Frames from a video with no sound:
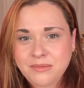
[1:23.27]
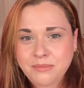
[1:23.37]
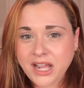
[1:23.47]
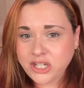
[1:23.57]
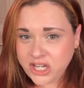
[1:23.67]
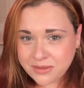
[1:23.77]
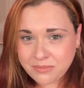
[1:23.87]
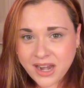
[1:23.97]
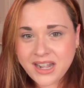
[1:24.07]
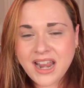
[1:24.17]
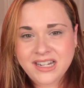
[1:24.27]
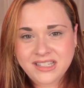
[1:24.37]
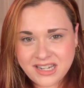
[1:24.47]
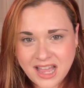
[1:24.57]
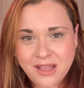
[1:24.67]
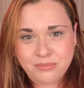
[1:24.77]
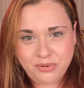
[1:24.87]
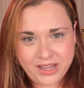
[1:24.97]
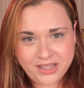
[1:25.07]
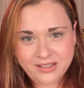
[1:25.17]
but I checked mine and it did not break.